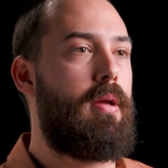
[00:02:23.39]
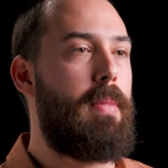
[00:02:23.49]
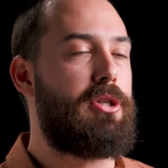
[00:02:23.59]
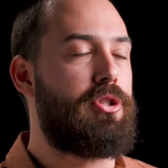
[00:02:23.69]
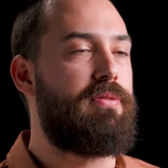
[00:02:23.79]

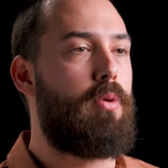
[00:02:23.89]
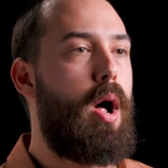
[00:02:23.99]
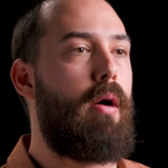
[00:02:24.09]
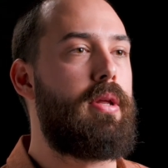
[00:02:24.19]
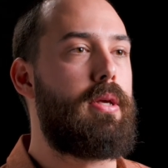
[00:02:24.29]
measures of
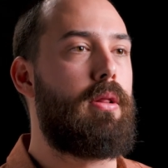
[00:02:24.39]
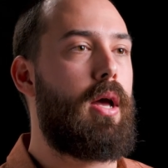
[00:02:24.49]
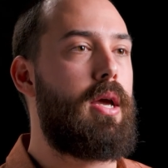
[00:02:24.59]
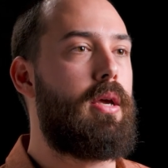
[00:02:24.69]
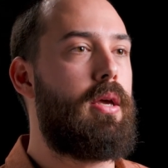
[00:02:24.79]
quality
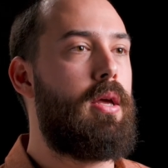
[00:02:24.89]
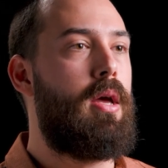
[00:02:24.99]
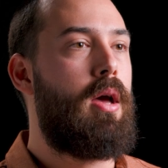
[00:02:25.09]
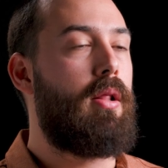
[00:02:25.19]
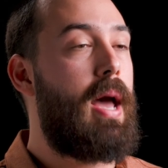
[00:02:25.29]
like
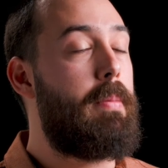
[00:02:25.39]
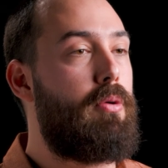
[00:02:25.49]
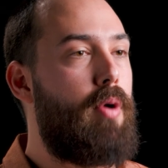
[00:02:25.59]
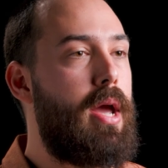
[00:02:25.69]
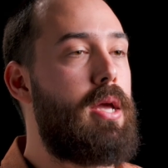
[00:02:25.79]

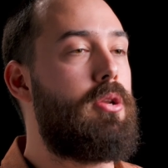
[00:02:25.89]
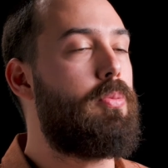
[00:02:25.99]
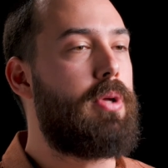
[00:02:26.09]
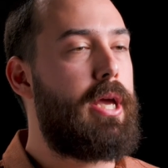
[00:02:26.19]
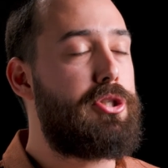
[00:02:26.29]
alignment rate,
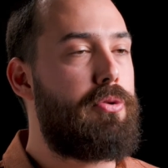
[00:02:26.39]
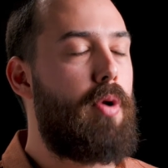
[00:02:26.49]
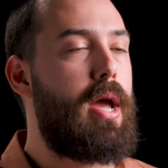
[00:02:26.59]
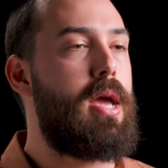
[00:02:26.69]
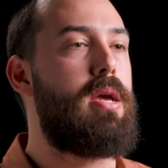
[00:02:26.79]
duplication
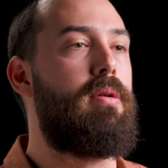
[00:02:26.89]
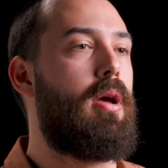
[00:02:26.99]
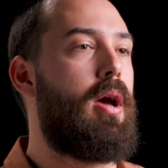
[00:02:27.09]
rate,